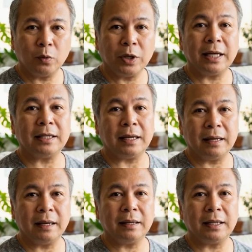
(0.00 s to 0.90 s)
weight,
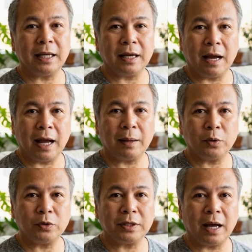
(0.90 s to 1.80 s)
think
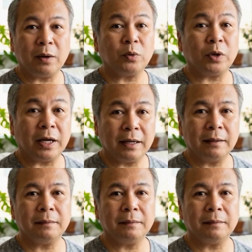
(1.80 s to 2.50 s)
hypothyroid.